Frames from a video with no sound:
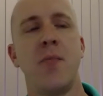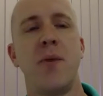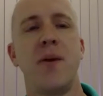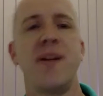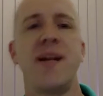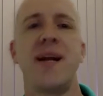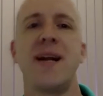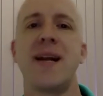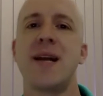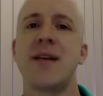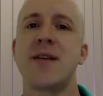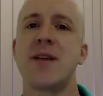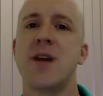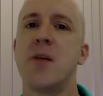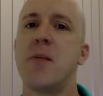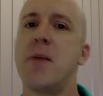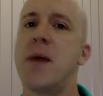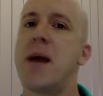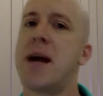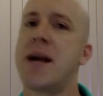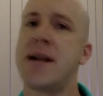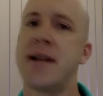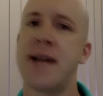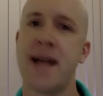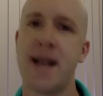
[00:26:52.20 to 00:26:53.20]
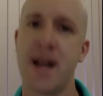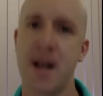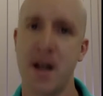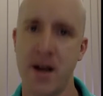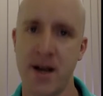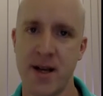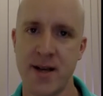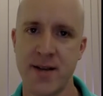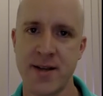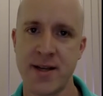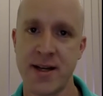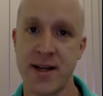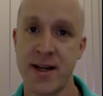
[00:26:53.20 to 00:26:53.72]
But now let's go back and
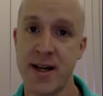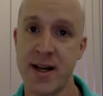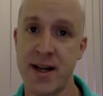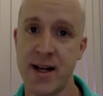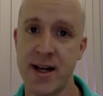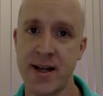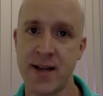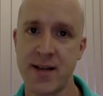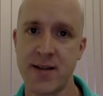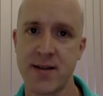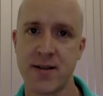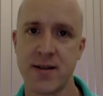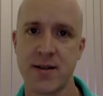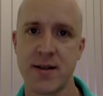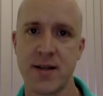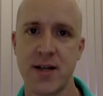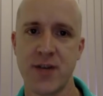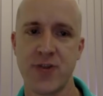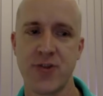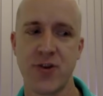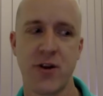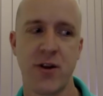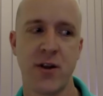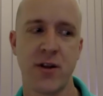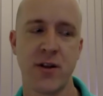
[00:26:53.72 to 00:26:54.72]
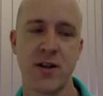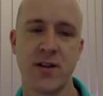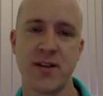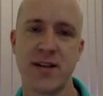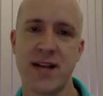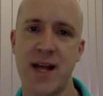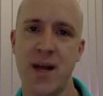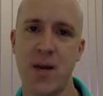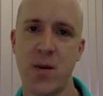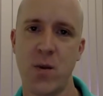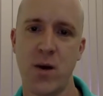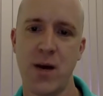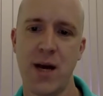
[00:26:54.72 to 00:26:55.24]
analyze it at least. Let's try and
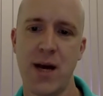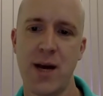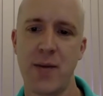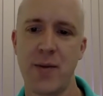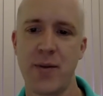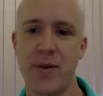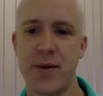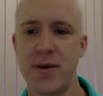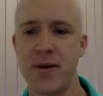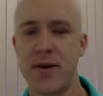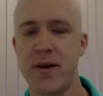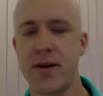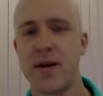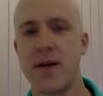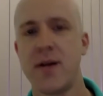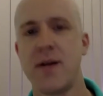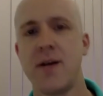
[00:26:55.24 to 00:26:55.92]
understand what happened.